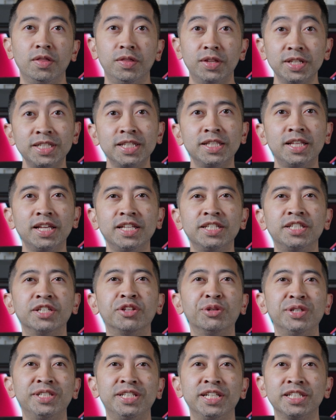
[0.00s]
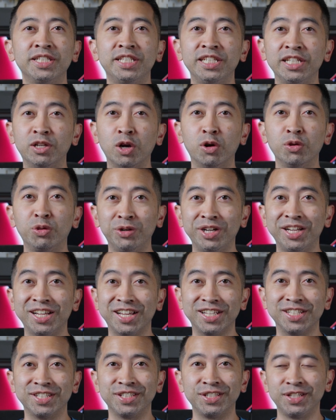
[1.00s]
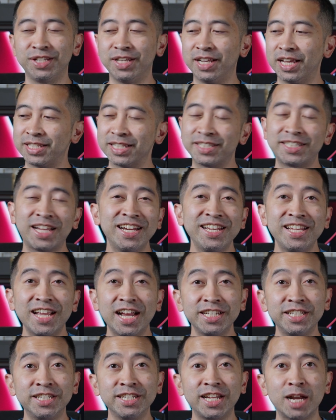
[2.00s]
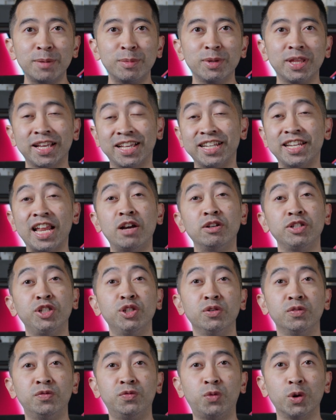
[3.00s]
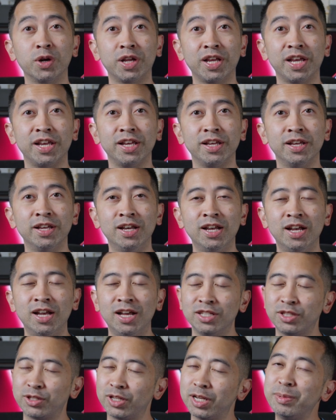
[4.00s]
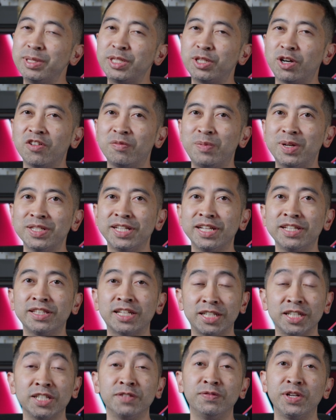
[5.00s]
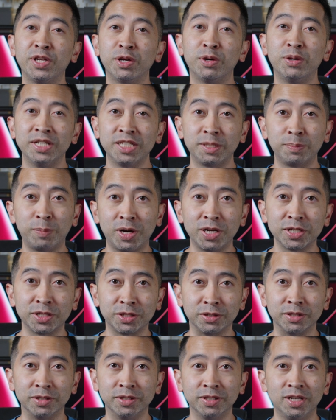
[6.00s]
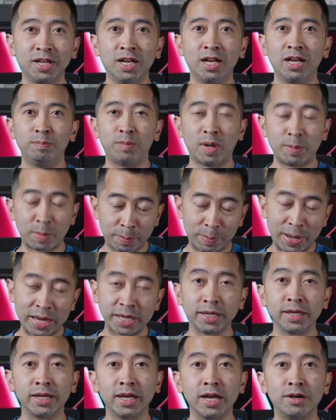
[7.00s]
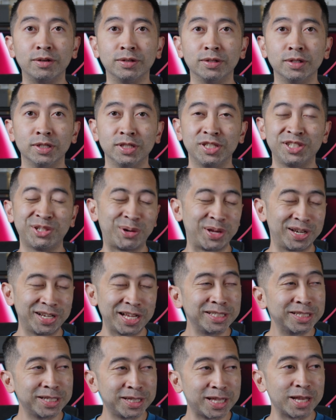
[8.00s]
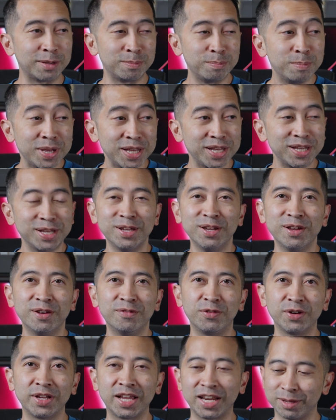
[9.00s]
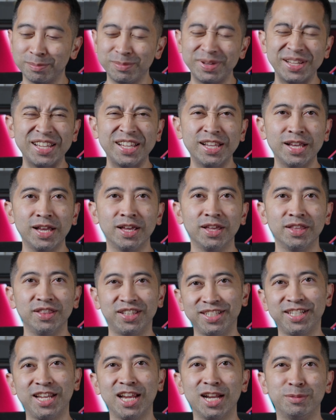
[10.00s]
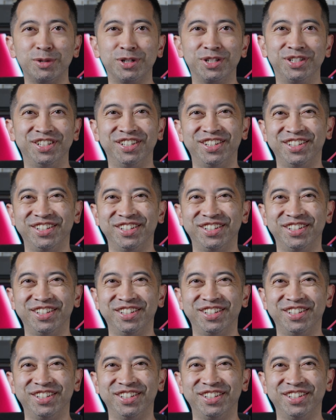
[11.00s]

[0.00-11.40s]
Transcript: This is the Insta360 GO 3S. It's a tiny action camera that can now shoot in 4K. So let me start off by saying that this video is sponsored by my bank account. So I'd like to thank me for getting me this camera.